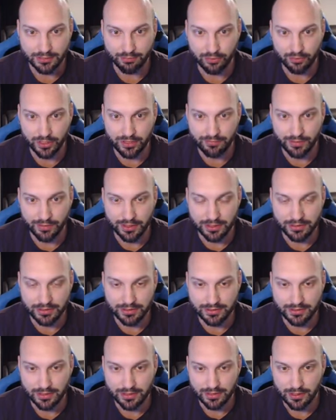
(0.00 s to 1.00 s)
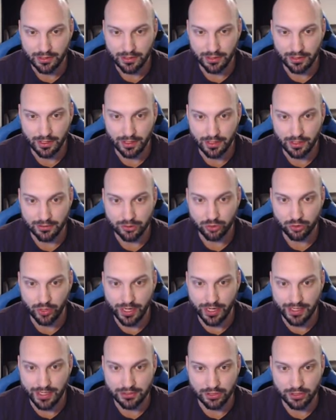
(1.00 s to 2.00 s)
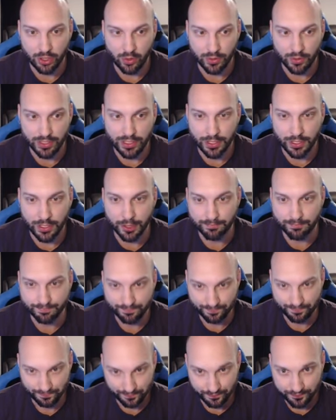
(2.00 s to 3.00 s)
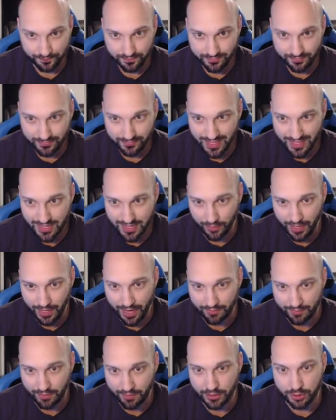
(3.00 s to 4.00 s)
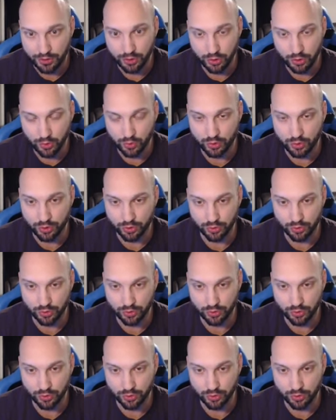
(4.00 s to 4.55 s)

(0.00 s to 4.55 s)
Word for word: previous uh, trading zone here, and we have had a huge